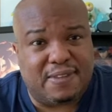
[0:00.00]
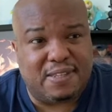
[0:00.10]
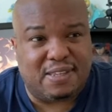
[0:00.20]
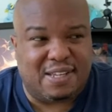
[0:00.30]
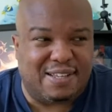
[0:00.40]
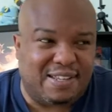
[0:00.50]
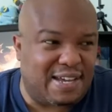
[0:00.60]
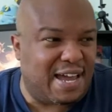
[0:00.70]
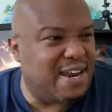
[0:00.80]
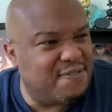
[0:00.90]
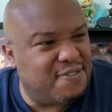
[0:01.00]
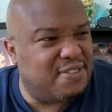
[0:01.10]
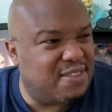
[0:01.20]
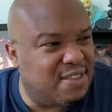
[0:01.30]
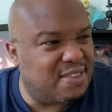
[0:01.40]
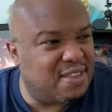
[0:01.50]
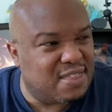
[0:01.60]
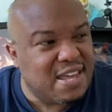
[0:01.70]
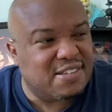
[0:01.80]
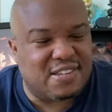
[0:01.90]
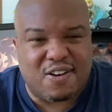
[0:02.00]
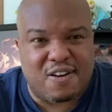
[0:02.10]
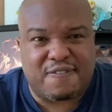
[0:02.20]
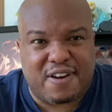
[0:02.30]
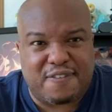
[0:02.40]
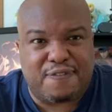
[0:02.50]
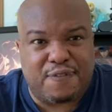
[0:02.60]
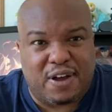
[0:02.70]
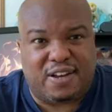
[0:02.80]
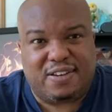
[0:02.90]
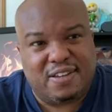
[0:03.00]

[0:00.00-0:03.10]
the kind of the things that aren't very fun.